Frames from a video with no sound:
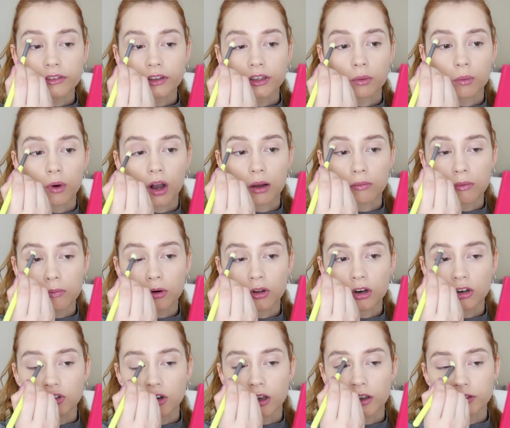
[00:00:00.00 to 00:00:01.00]
I don't know why I'm
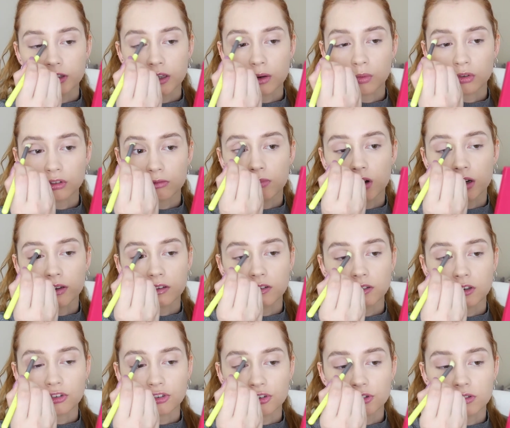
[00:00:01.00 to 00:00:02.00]
apologising. It wasn't my
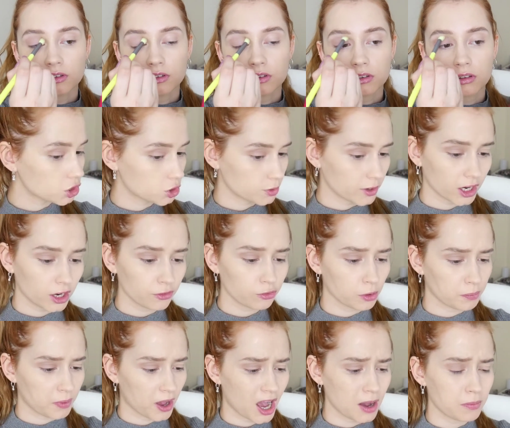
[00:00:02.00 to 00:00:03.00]
decision. Should we go
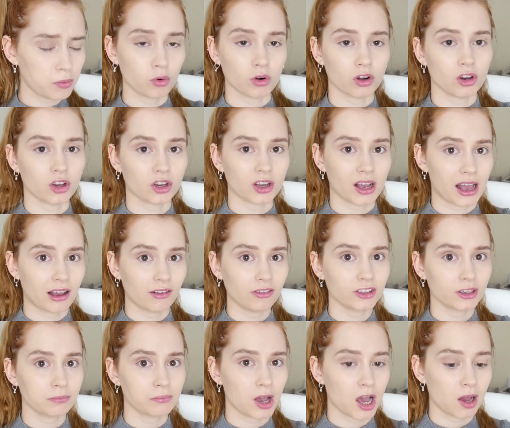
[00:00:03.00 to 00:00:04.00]
for a purple look? I haven't
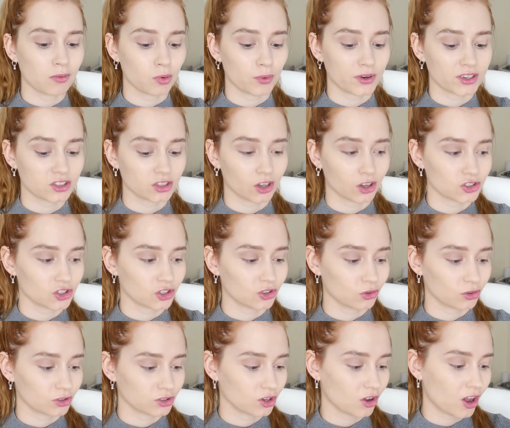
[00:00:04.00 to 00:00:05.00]
done purple in such a
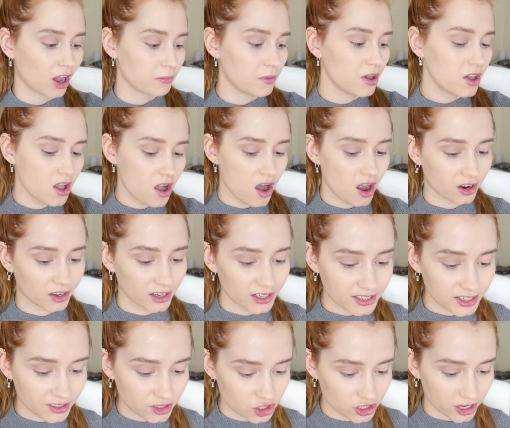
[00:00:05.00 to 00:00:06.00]
long time. I'm going
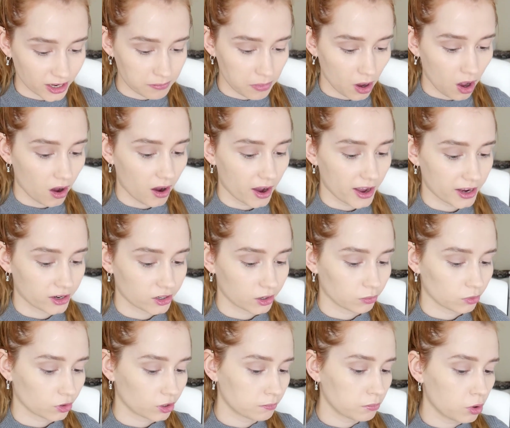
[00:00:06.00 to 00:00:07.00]
to take the shade Pie and
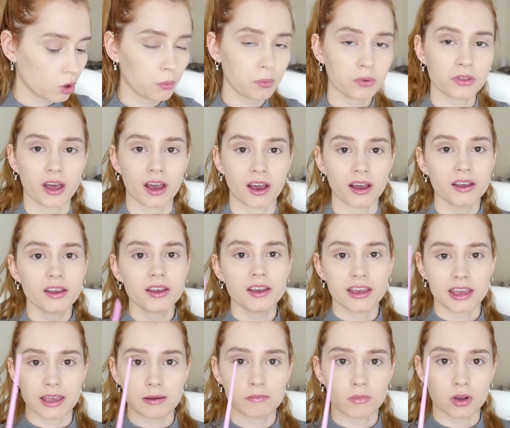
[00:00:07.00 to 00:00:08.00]
I'm going to pop that
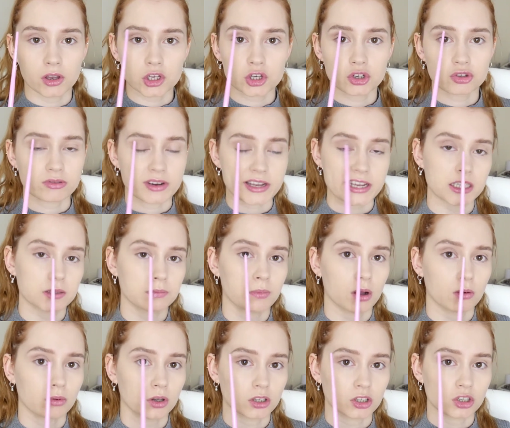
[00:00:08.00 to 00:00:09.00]
in my crease,
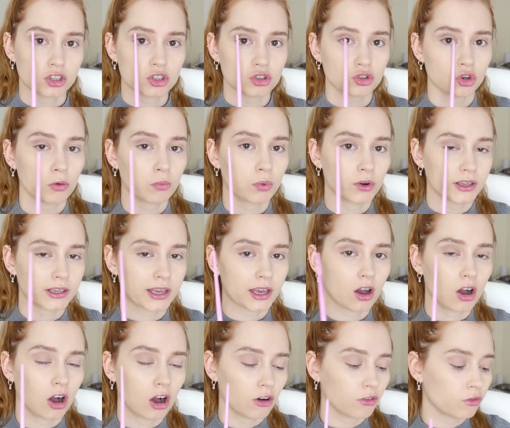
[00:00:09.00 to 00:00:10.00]
but I'm going to stop when I get
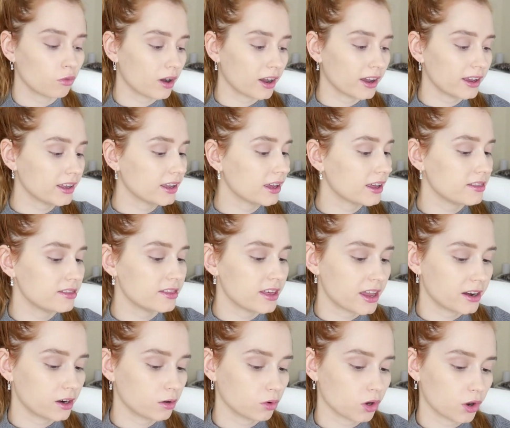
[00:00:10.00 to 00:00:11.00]
halfway, and
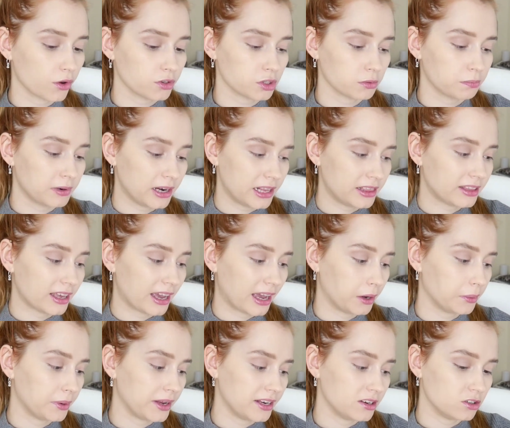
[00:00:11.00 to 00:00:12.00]
then I'm going to blend that
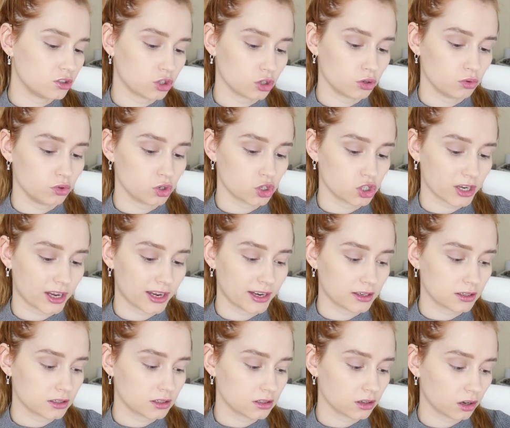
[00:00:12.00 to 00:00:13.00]
out into the
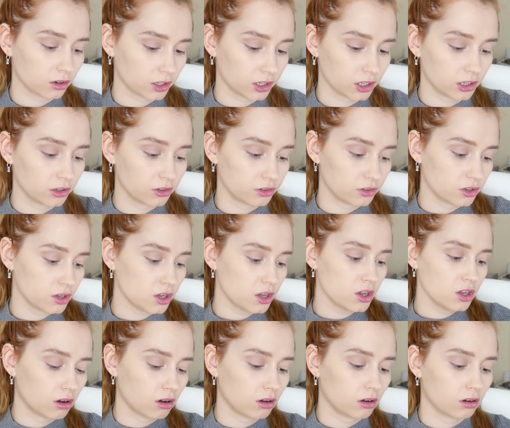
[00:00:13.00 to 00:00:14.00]
shade Succulent.
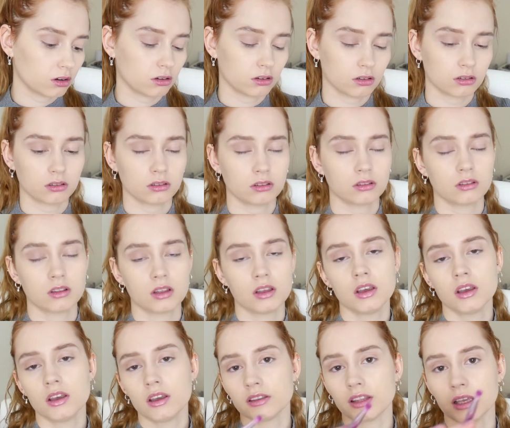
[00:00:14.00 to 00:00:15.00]

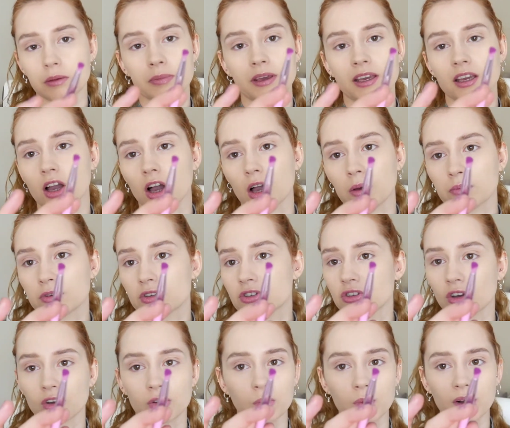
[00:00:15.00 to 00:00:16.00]
They pick up
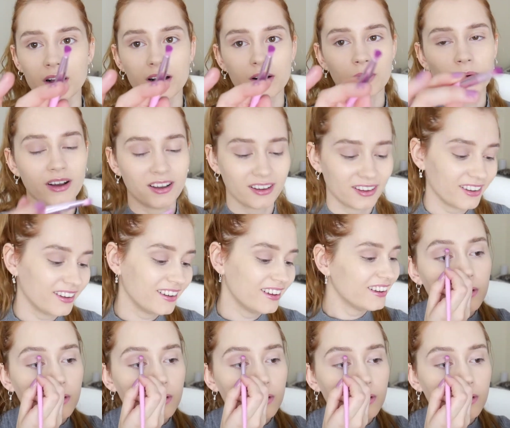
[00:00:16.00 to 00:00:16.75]
so well.